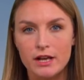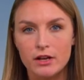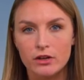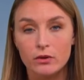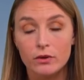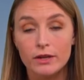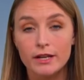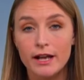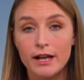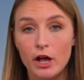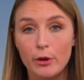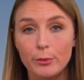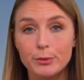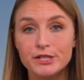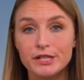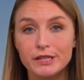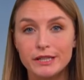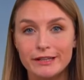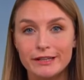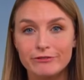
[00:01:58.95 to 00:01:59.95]
could help
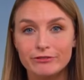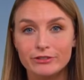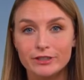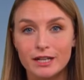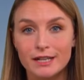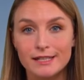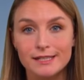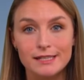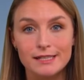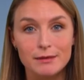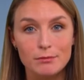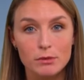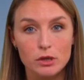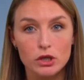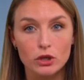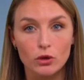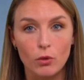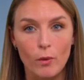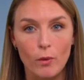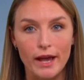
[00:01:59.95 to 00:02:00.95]
deliver a
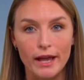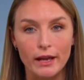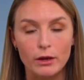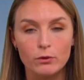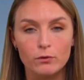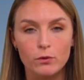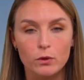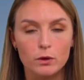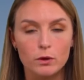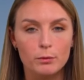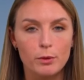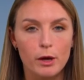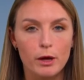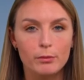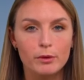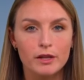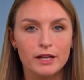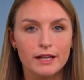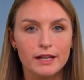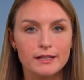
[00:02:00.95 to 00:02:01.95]
similar win for
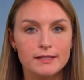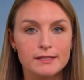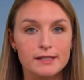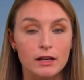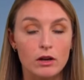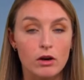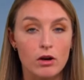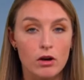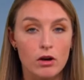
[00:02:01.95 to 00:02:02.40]
Republicans in